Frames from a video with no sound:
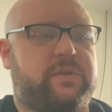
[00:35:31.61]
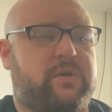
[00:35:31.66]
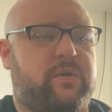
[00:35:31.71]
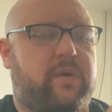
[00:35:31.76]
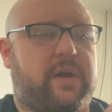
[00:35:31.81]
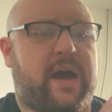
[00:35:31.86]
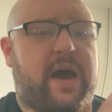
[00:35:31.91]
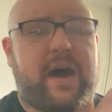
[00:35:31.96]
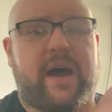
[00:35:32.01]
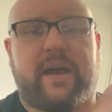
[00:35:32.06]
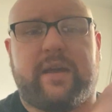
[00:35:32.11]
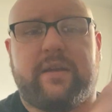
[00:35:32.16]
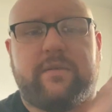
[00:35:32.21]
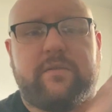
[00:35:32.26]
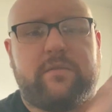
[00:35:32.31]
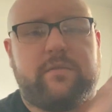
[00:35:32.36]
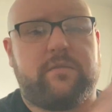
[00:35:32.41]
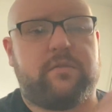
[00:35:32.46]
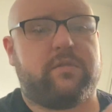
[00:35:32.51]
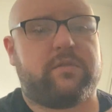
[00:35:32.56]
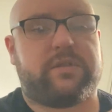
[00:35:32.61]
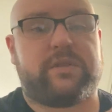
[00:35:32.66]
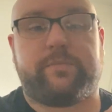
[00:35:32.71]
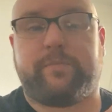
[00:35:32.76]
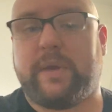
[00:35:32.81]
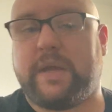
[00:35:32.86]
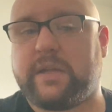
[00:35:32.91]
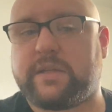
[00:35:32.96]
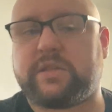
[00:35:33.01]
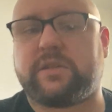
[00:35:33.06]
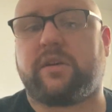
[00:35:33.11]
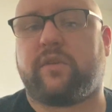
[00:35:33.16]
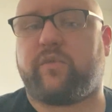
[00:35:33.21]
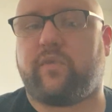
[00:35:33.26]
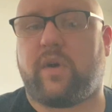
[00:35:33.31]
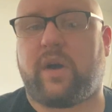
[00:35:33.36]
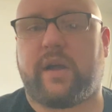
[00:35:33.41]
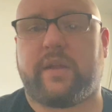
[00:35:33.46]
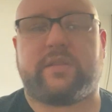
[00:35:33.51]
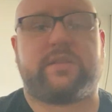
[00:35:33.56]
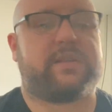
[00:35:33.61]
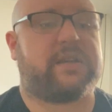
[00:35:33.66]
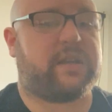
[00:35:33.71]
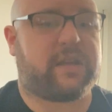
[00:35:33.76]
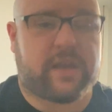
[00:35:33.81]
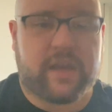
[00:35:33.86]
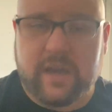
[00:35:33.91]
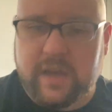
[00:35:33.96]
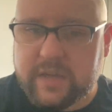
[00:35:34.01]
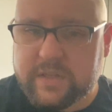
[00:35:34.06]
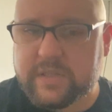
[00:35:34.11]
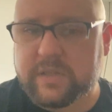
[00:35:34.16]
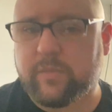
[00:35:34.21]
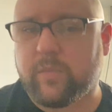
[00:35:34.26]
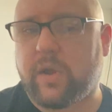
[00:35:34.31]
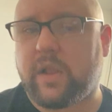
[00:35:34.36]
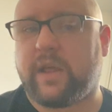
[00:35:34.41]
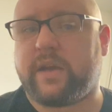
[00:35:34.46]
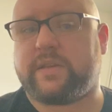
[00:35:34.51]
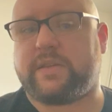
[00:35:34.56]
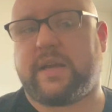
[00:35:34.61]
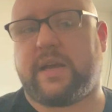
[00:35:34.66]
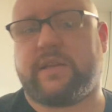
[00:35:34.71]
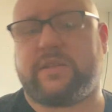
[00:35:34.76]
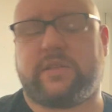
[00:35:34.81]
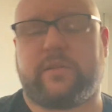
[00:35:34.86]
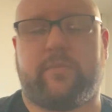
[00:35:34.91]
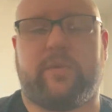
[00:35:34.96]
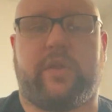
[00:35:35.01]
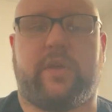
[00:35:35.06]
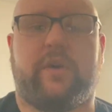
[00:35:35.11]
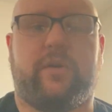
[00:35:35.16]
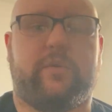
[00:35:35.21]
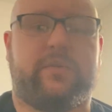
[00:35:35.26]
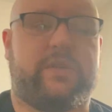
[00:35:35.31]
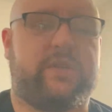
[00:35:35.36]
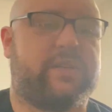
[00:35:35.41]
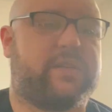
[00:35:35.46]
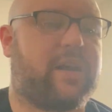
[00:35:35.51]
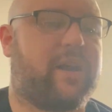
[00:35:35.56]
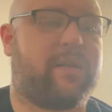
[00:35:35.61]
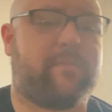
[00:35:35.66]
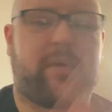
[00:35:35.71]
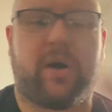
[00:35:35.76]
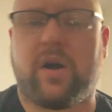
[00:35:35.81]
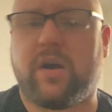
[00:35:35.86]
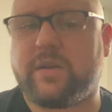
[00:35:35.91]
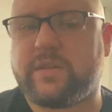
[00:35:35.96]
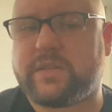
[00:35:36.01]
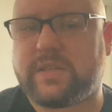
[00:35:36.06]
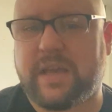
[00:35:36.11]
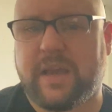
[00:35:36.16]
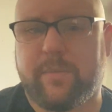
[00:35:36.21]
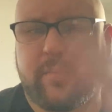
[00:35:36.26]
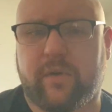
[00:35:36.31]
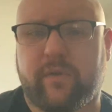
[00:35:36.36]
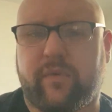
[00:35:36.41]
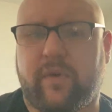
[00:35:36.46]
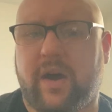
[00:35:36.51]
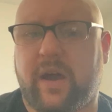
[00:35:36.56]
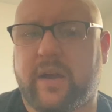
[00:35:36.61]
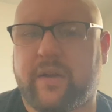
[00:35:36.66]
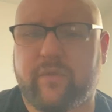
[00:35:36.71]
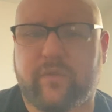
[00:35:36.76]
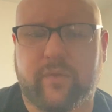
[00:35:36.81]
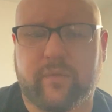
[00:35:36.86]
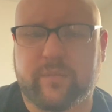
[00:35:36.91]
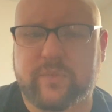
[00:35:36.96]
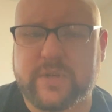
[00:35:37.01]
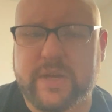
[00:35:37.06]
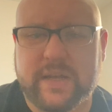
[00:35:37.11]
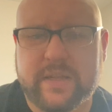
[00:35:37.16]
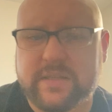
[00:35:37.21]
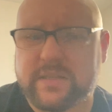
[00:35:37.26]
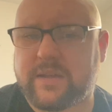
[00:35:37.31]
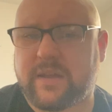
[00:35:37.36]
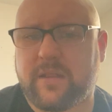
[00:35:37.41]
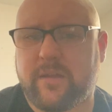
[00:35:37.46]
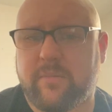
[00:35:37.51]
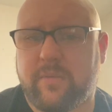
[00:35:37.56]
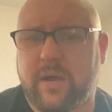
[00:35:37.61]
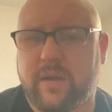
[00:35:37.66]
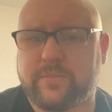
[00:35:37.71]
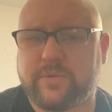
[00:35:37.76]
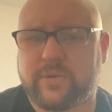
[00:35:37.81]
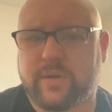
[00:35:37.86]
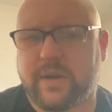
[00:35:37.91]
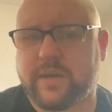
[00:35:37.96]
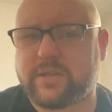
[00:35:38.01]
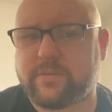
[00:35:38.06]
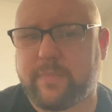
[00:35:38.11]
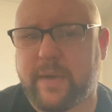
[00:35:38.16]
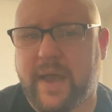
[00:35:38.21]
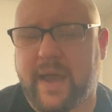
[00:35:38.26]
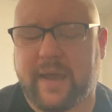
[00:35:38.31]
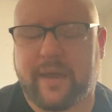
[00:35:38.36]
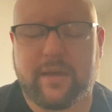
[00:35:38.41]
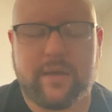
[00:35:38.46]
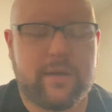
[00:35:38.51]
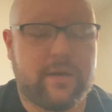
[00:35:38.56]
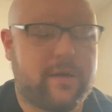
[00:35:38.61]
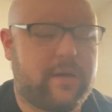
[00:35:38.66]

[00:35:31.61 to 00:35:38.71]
You got Speedster fonts. Syndicate Custom Relics has some of those. He's got a Bong Saber font from Jay and Silent Bob Strikes Back.